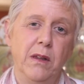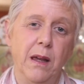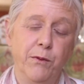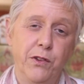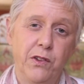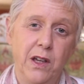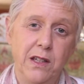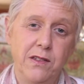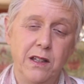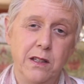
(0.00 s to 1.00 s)

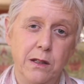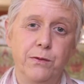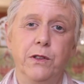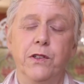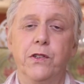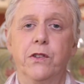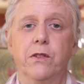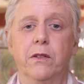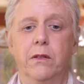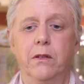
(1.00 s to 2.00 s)
emphasizing different
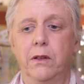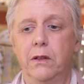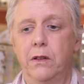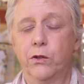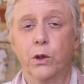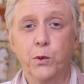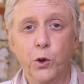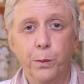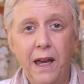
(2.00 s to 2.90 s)
scriptural